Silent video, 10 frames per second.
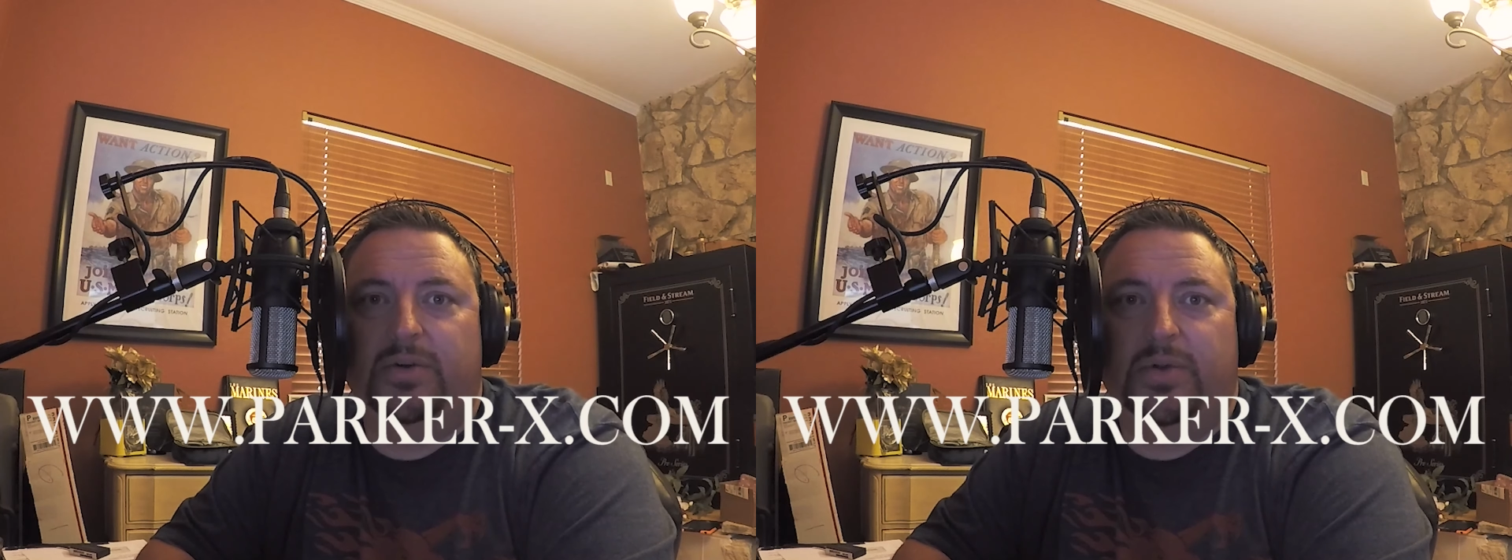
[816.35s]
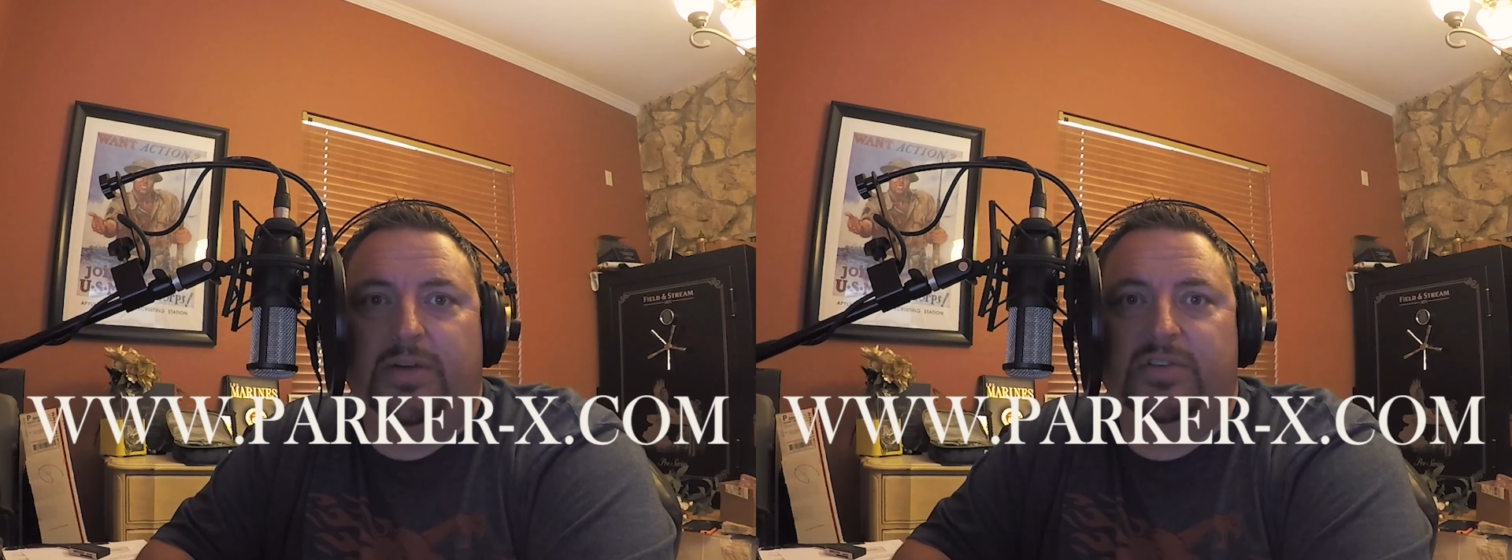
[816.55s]

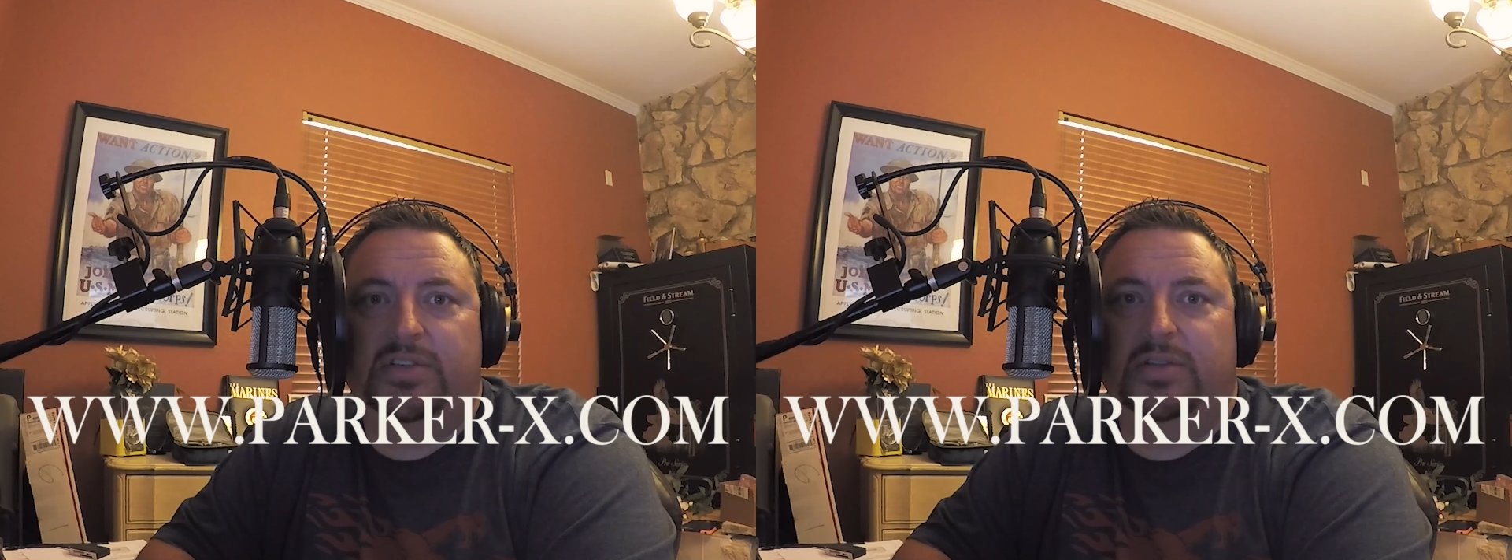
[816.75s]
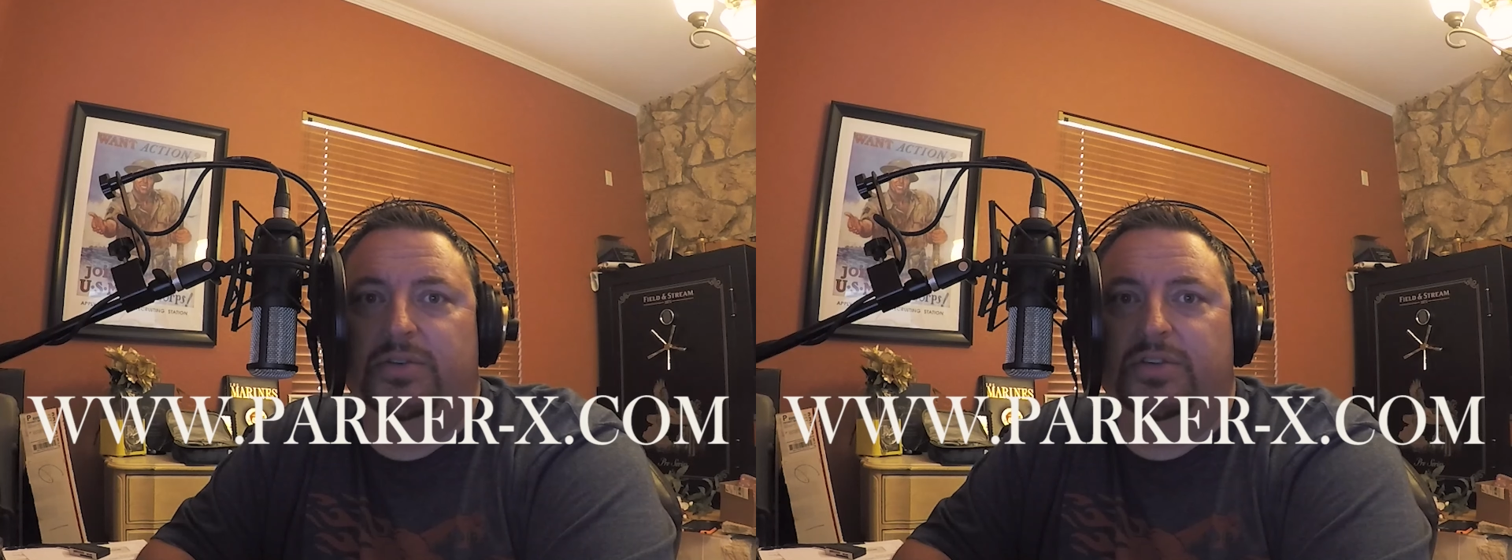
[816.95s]
whatever
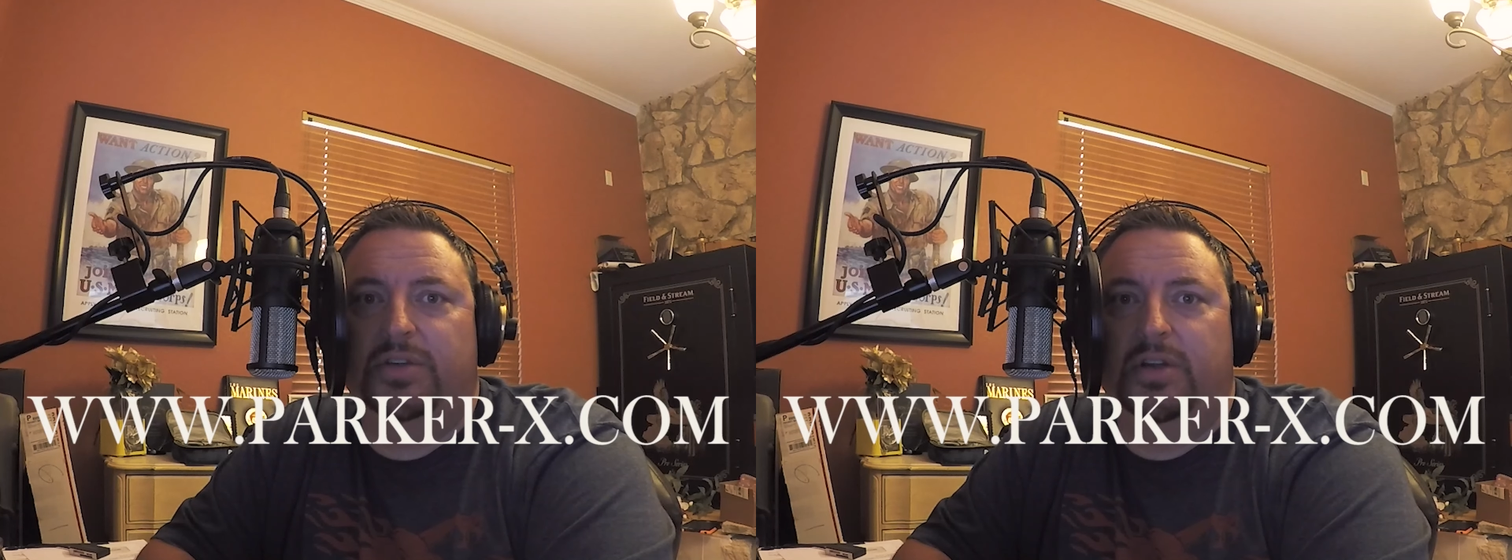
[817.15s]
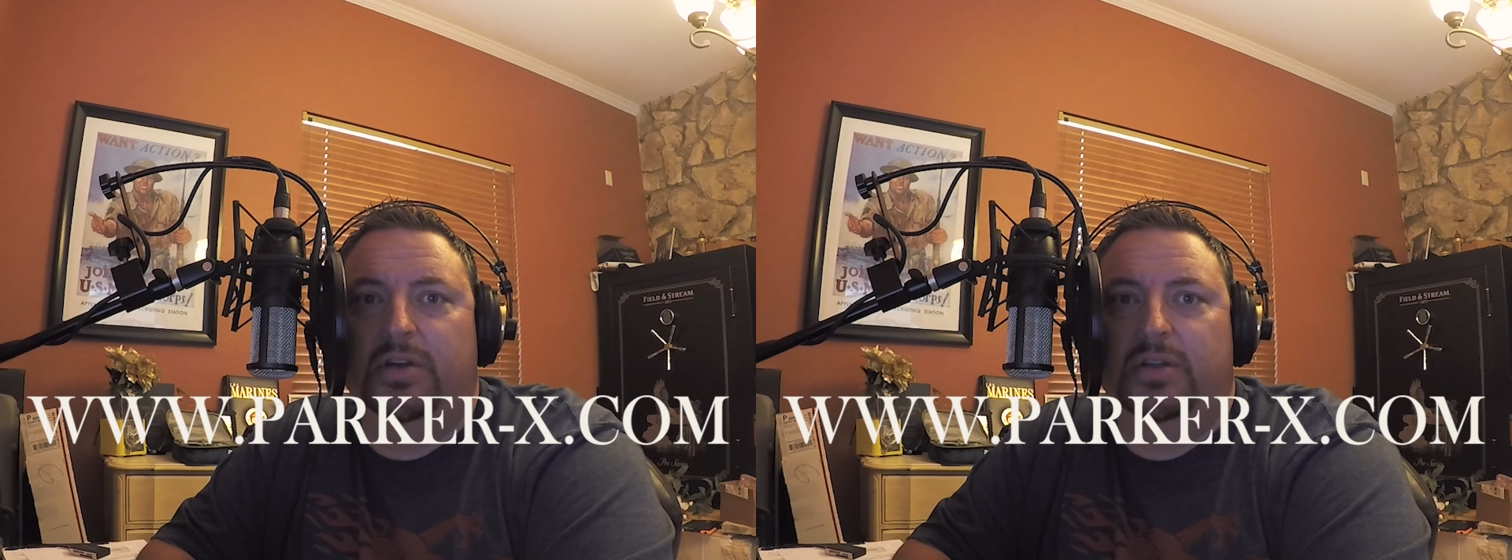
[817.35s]
solution
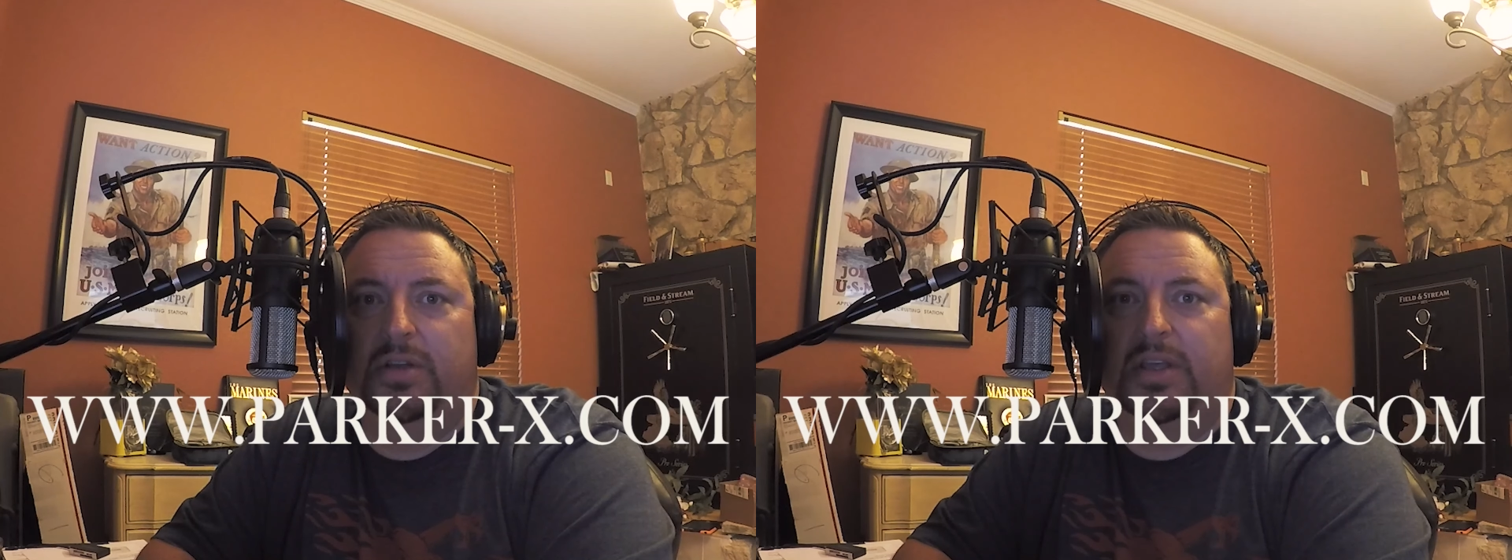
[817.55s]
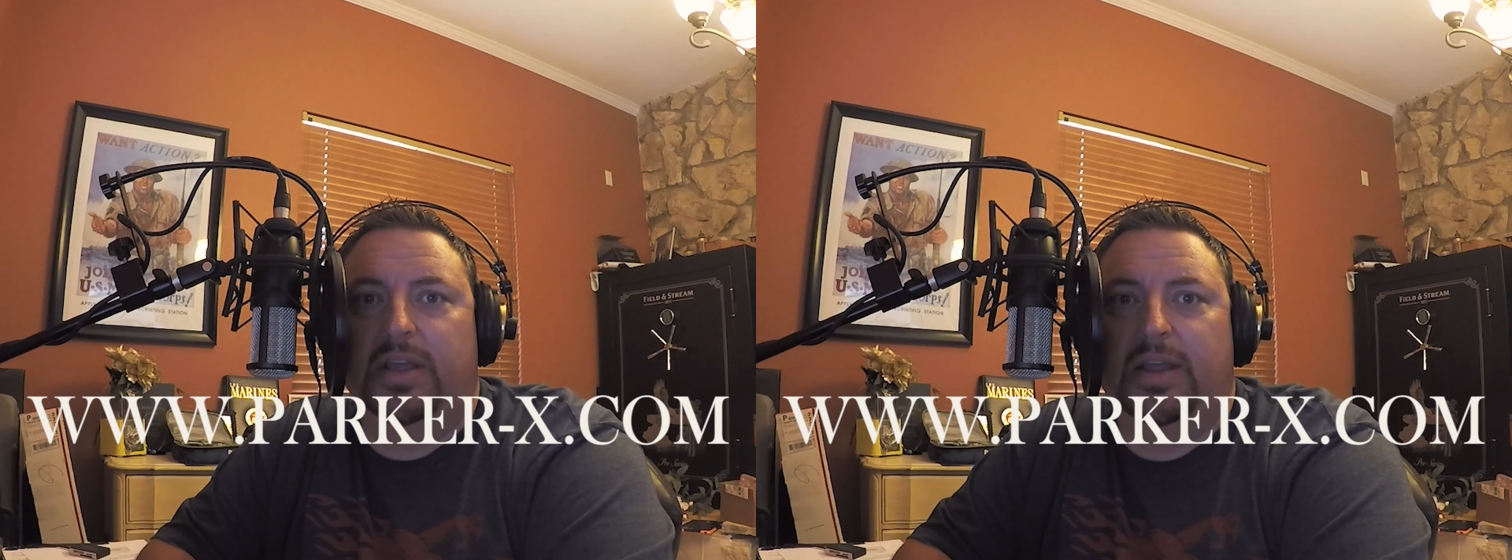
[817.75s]
you're
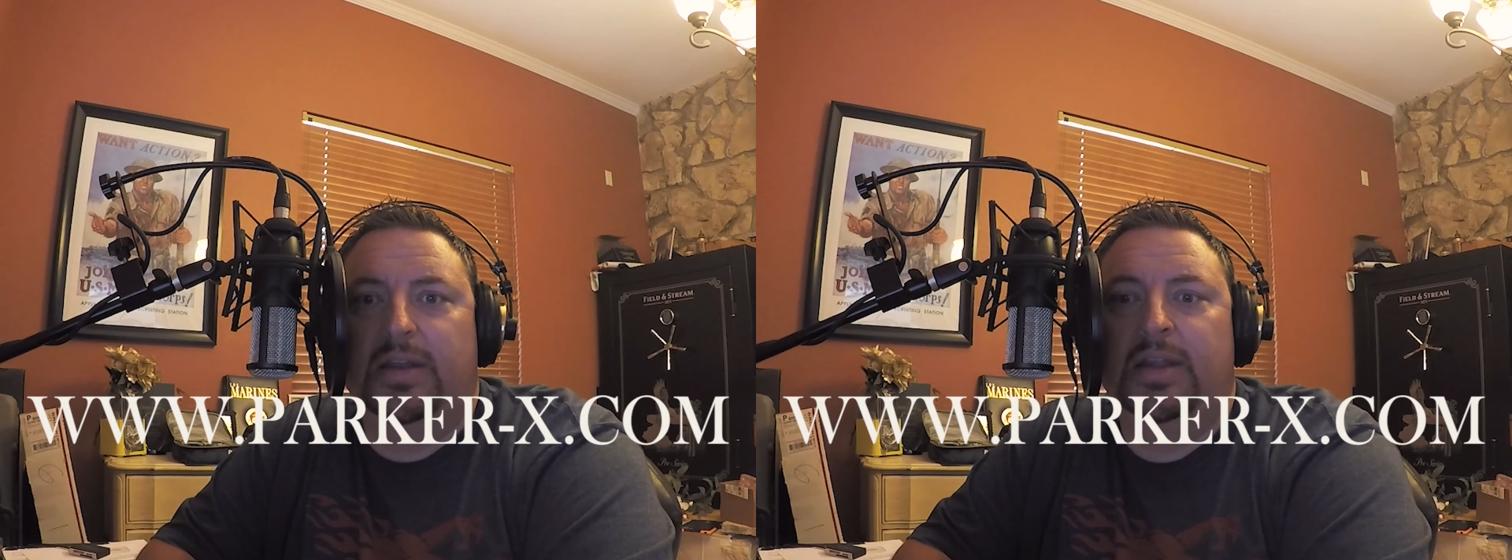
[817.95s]
looking at.